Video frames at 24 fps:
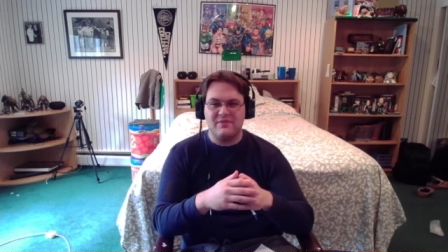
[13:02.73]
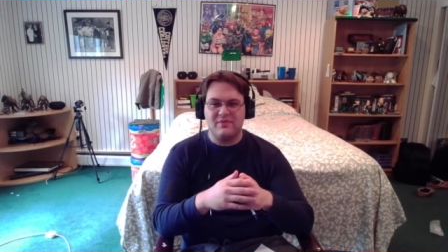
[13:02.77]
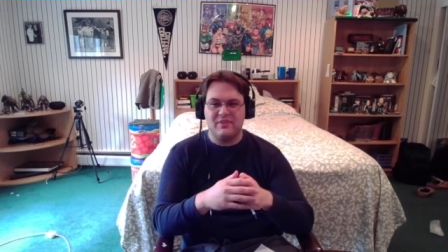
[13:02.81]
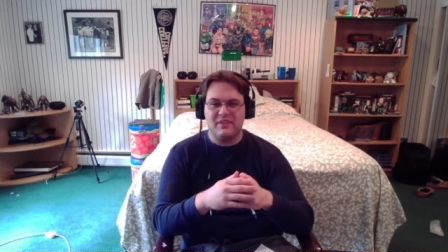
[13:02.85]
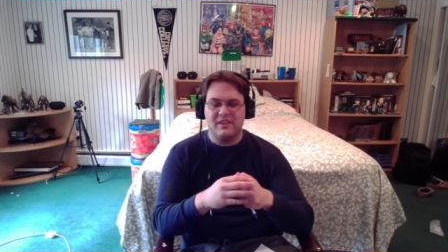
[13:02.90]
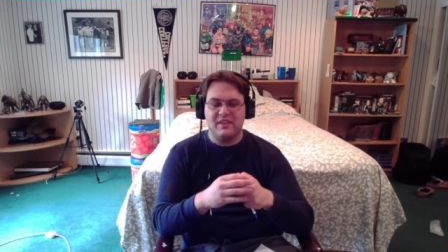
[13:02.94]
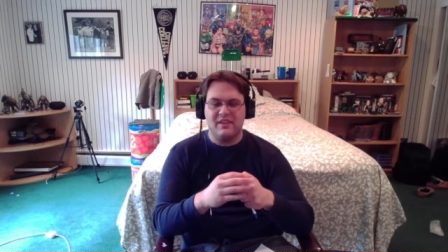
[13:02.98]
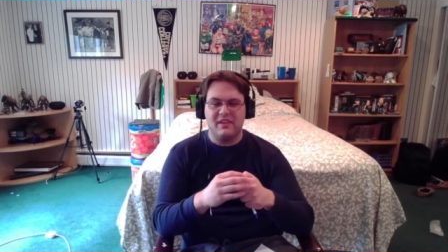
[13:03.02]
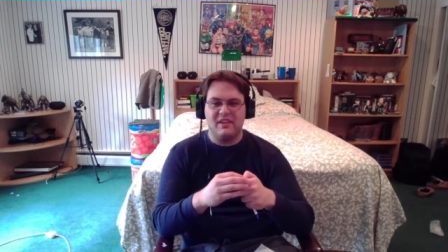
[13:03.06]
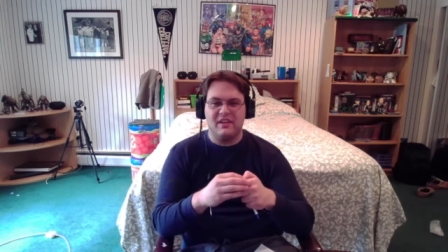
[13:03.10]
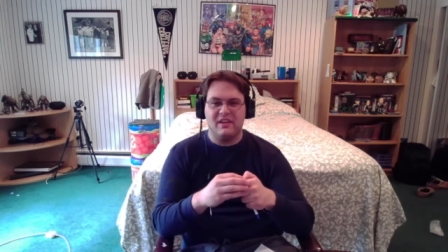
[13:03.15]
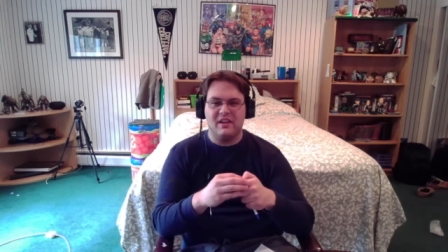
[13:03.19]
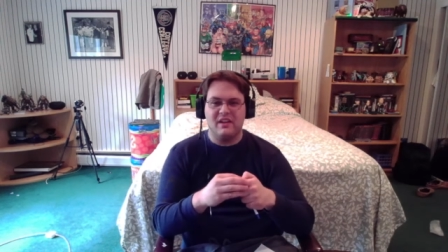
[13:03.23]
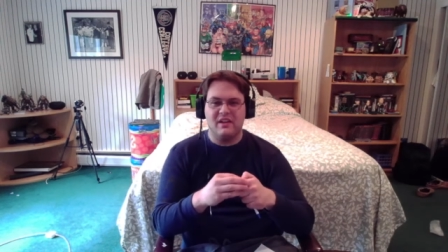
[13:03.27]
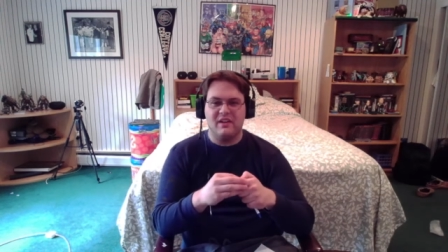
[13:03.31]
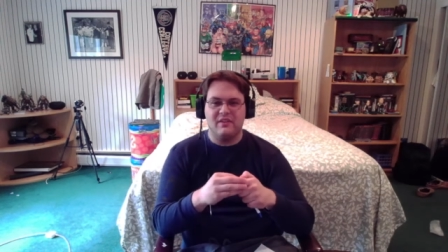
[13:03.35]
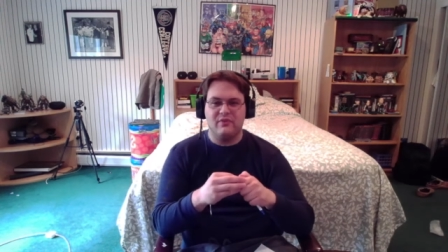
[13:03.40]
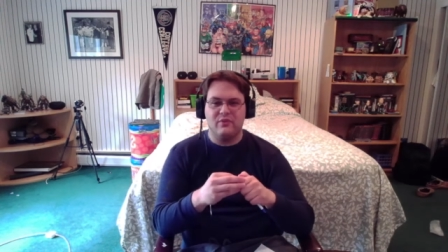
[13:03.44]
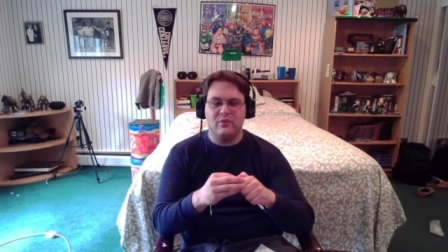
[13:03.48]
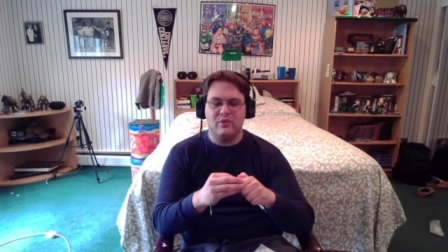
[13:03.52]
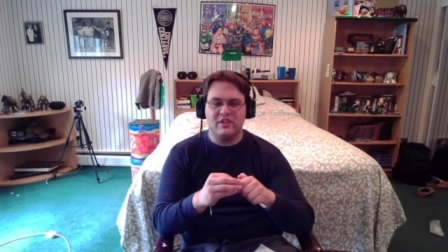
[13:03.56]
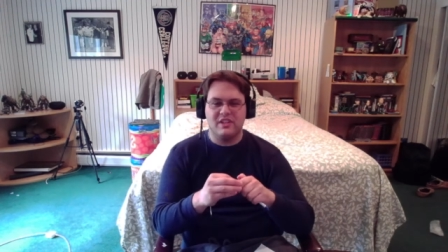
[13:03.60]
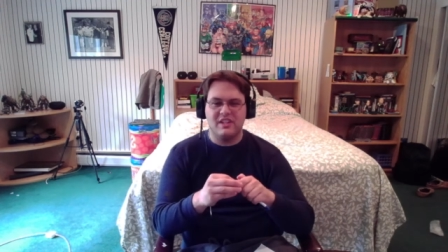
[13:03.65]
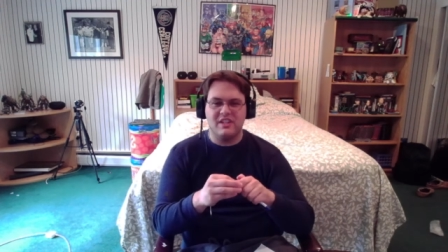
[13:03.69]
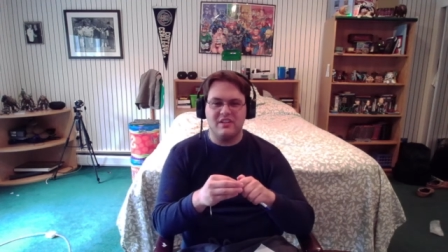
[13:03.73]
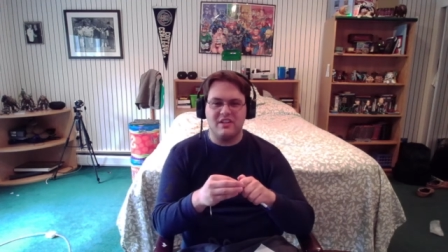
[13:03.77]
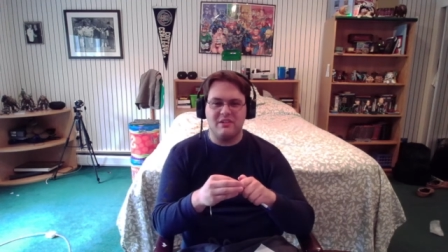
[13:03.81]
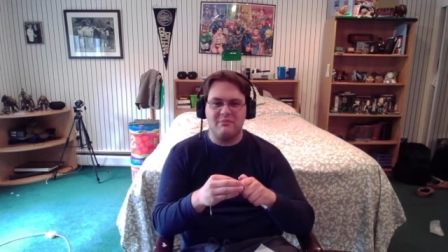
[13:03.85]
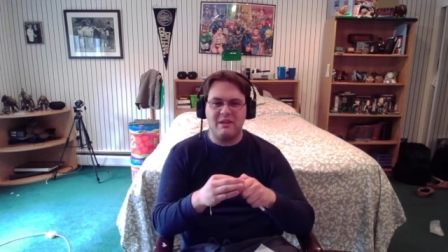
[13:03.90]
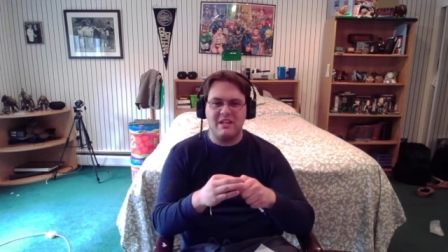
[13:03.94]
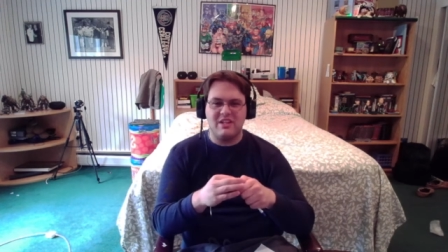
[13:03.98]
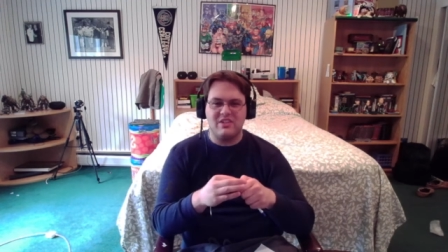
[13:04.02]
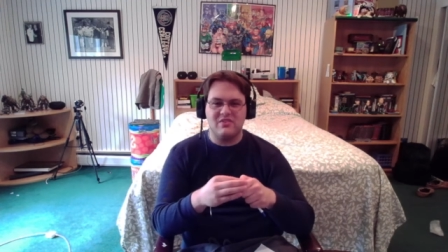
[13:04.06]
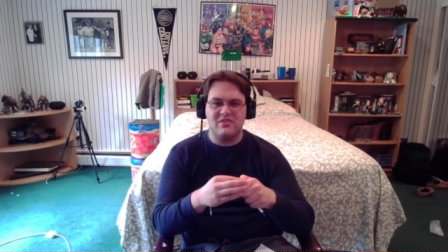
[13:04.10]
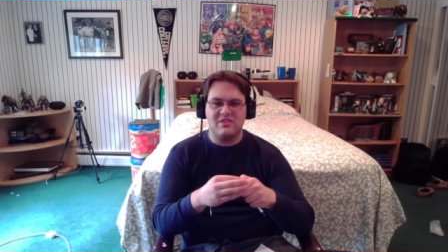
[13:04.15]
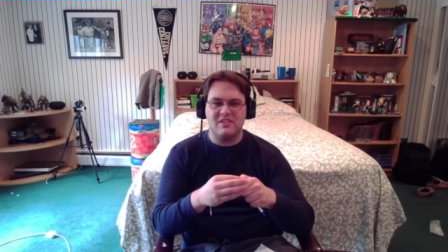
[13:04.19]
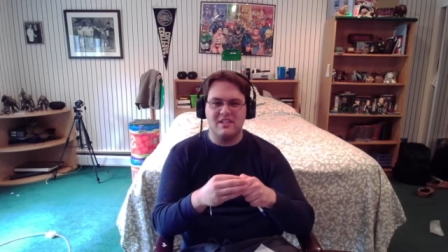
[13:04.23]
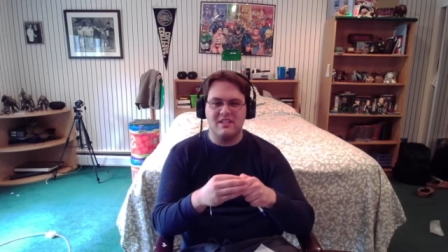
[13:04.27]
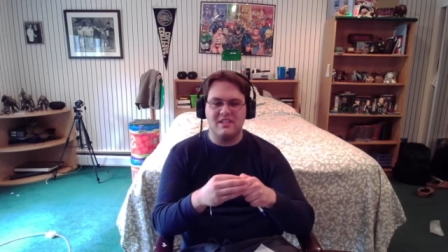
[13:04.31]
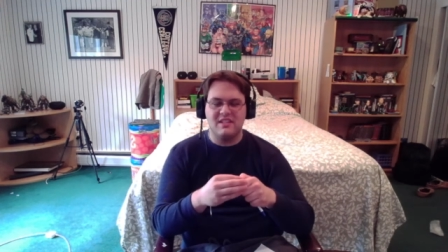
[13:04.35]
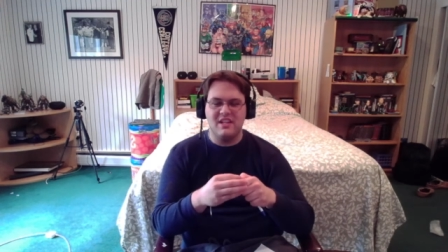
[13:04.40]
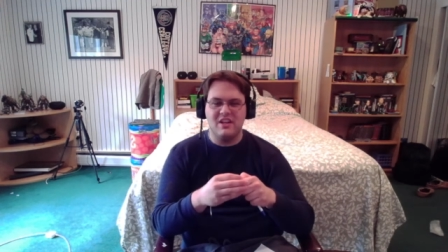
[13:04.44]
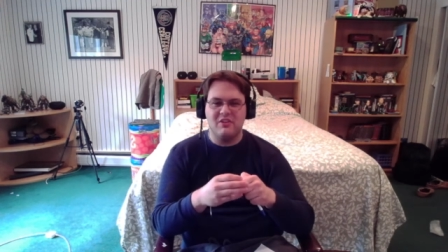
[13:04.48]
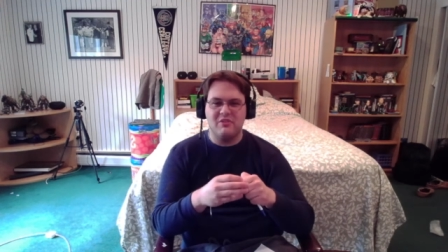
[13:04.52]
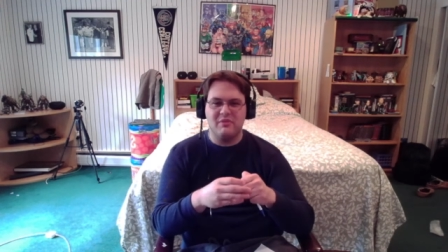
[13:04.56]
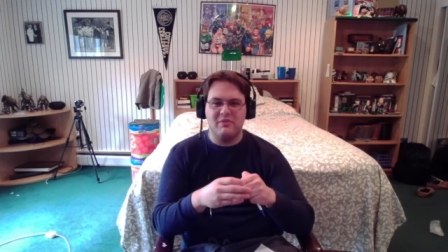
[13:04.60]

for the 4 Kiramagers to deal